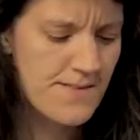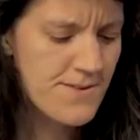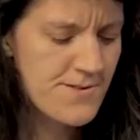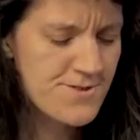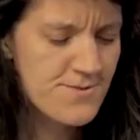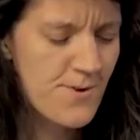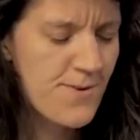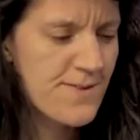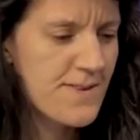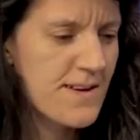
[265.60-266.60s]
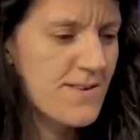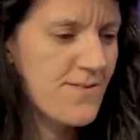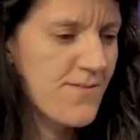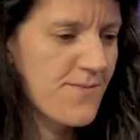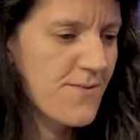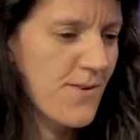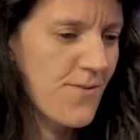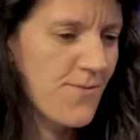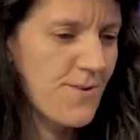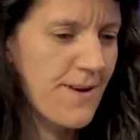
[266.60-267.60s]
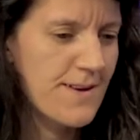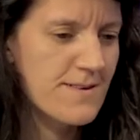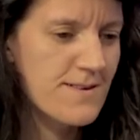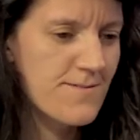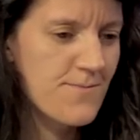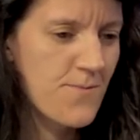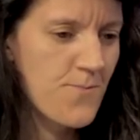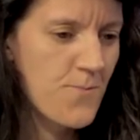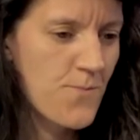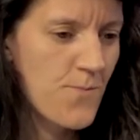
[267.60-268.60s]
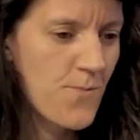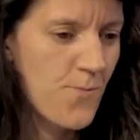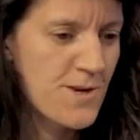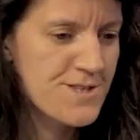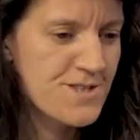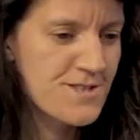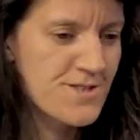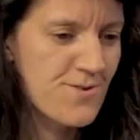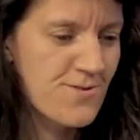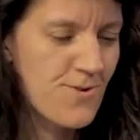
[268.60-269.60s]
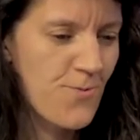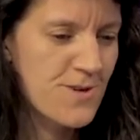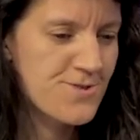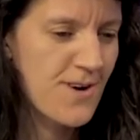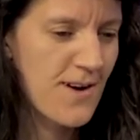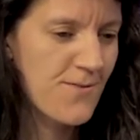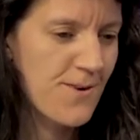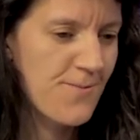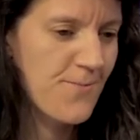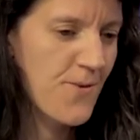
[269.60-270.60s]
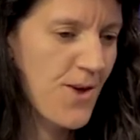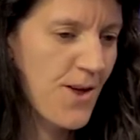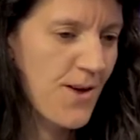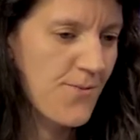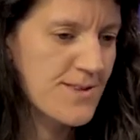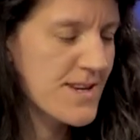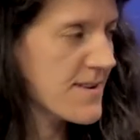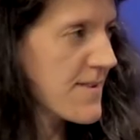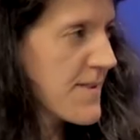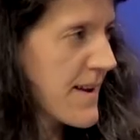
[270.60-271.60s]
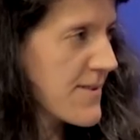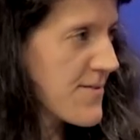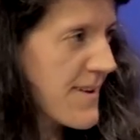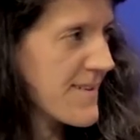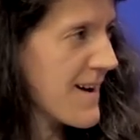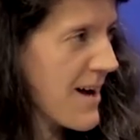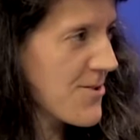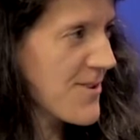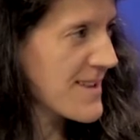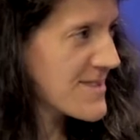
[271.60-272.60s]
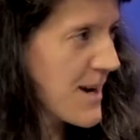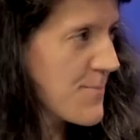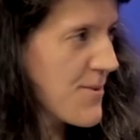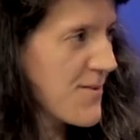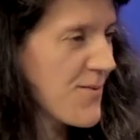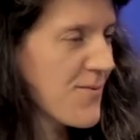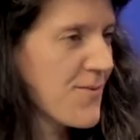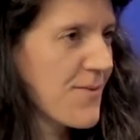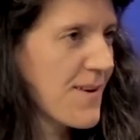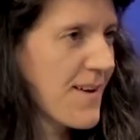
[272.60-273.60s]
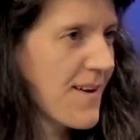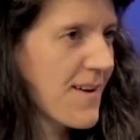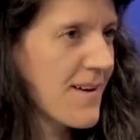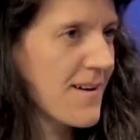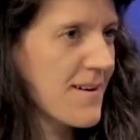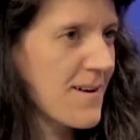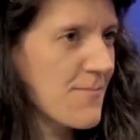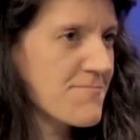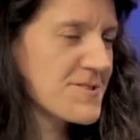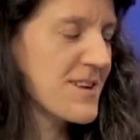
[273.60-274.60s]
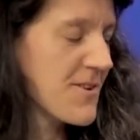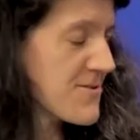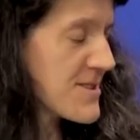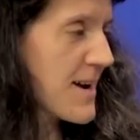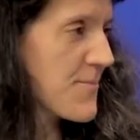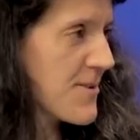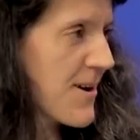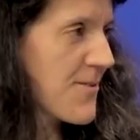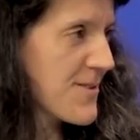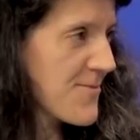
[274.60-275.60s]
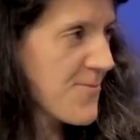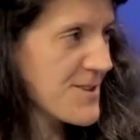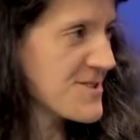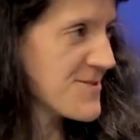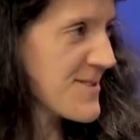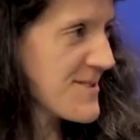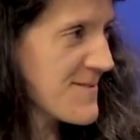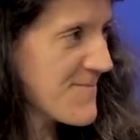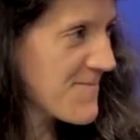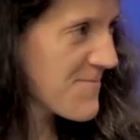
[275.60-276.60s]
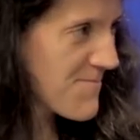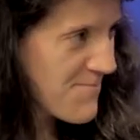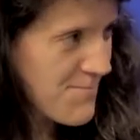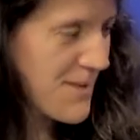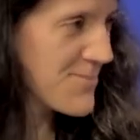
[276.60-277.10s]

usually when we think of, of like uh, witches or, or, witchcraft, we, we tend to think of like a Halloween type of um, stereotype, you know, with witches with the big